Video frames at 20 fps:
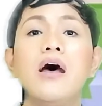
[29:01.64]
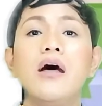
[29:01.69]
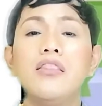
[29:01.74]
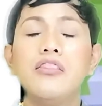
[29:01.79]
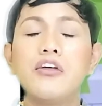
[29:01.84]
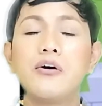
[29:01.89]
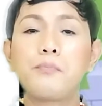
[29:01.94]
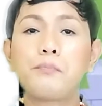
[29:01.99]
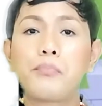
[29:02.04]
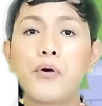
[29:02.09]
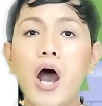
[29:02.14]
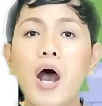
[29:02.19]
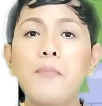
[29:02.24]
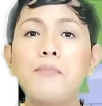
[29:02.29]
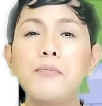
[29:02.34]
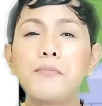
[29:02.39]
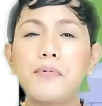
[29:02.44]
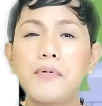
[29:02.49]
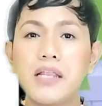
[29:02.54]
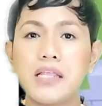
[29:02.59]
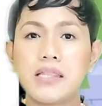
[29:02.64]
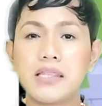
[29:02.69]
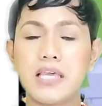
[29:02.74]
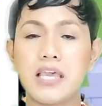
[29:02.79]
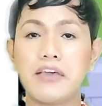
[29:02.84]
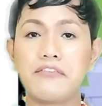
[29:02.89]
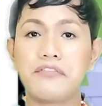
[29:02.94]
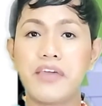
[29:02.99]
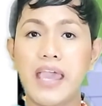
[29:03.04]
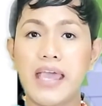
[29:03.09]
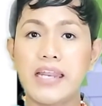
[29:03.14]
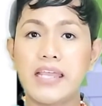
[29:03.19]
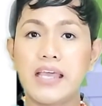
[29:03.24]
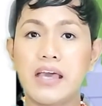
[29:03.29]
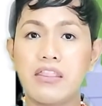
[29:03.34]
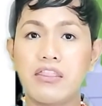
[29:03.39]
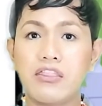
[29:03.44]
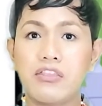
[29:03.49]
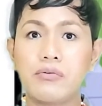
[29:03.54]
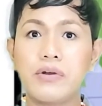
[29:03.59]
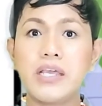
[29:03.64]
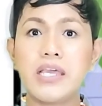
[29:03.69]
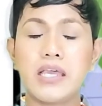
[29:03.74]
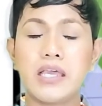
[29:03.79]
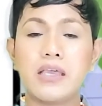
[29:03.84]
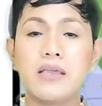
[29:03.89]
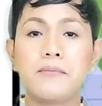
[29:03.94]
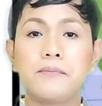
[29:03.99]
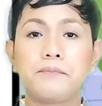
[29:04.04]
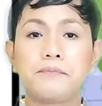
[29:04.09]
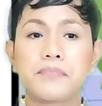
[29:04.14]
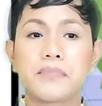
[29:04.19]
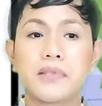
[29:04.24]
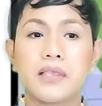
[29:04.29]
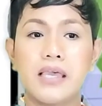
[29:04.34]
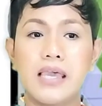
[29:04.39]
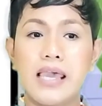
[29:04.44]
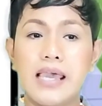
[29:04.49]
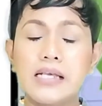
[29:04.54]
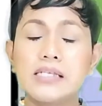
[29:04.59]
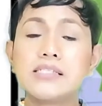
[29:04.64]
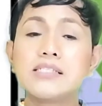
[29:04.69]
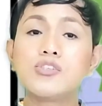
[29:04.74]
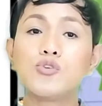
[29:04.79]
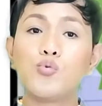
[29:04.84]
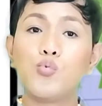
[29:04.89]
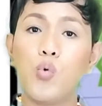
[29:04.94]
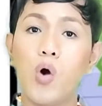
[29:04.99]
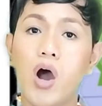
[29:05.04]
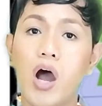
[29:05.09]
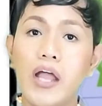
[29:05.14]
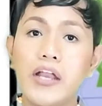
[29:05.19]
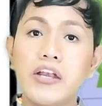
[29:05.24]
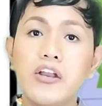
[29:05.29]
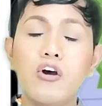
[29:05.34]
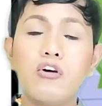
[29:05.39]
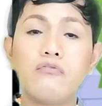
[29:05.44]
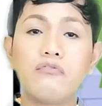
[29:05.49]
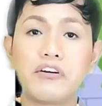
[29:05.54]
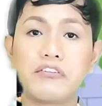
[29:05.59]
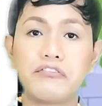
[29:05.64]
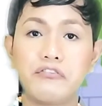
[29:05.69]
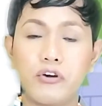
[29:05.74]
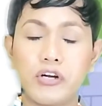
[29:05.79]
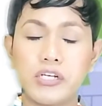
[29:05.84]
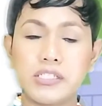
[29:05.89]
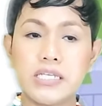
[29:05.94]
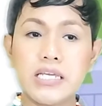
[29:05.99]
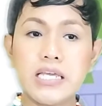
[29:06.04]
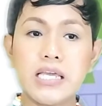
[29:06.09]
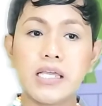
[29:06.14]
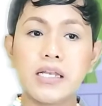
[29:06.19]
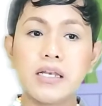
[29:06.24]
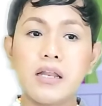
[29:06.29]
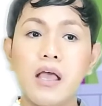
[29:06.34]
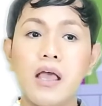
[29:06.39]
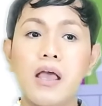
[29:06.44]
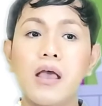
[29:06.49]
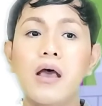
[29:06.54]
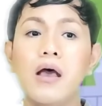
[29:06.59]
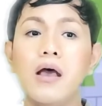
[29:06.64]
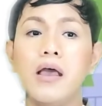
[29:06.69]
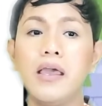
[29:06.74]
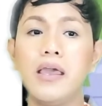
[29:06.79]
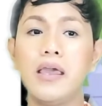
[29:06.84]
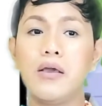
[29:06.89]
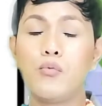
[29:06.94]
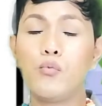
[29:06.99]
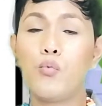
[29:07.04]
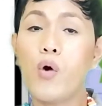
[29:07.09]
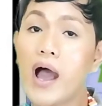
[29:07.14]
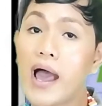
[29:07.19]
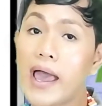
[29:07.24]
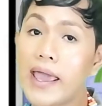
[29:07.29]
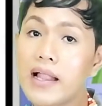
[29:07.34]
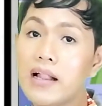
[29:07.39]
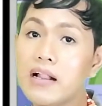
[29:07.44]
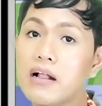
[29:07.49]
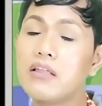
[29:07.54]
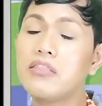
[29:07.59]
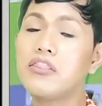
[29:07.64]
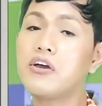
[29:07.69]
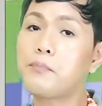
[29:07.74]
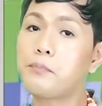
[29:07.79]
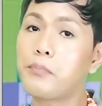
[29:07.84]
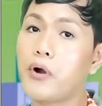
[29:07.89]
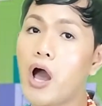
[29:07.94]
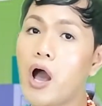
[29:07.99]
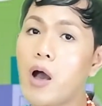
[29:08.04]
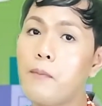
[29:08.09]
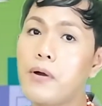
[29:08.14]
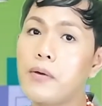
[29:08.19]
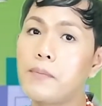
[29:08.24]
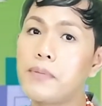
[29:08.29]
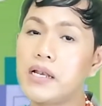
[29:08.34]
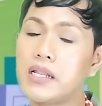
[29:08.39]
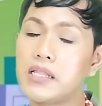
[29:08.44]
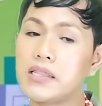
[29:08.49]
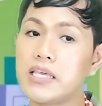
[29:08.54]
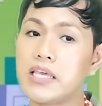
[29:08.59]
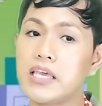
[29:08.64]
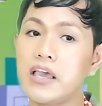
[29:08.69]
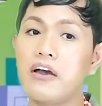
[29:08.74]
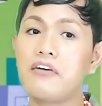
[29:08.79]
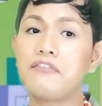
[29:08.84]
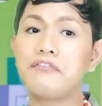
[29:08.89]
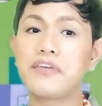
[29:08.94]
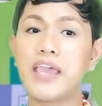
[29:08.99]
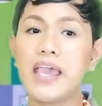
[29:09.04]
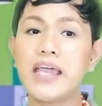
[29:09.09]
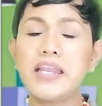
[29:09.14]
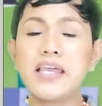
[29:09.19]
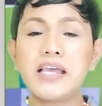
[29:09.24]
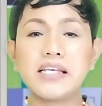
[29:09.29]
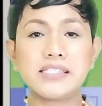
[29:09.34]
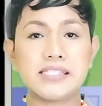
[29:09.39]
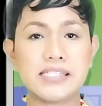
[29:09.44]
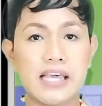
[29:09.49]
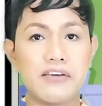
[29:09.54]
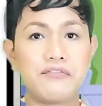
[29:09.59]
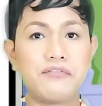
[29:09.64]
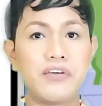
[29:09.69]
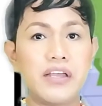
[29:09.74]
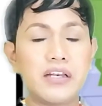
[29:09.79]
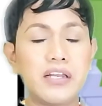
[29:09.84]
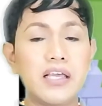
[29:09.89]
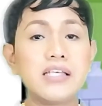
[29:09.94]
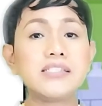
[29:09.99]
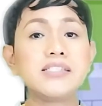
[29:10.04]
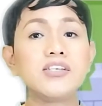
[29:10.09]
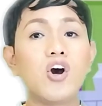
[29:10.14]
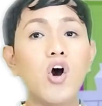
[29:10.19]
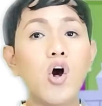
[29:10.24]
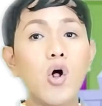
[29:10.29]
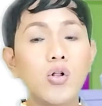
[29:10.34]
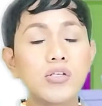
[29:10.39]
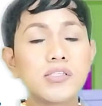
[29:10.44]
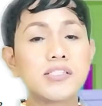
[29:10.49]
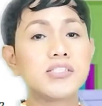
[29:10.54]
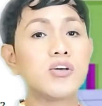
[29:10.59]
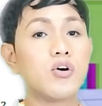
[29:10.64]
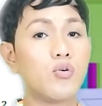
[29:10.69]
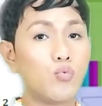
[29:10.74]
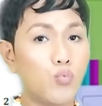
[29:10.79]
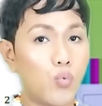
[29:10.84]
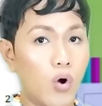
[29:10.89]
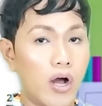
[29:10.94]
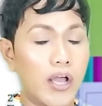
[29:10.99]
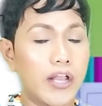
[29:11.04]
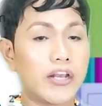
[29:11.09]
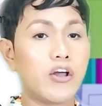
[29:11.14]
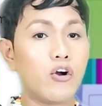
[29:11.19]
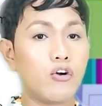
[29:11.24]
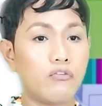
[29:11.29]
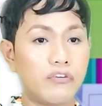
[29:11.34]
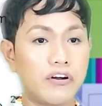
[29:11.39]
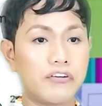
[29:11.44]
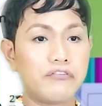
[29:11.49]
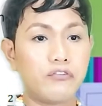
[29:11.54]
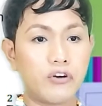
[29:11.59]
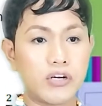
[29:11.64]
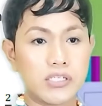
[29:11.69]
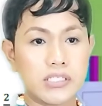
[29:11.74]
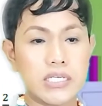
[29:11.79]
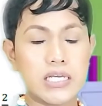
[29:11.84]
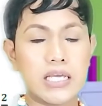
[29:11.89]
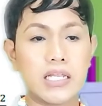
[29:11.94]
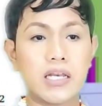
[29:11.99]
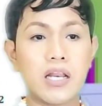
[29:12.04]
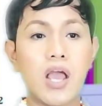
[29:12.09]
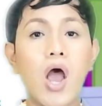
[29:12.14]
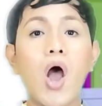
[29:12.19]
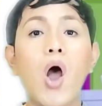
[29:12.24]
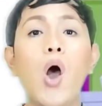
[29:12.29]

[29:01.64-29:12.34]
The probability of getting a 3 is 1 over 14, while the probability of getting a 7 is also 1 over 14,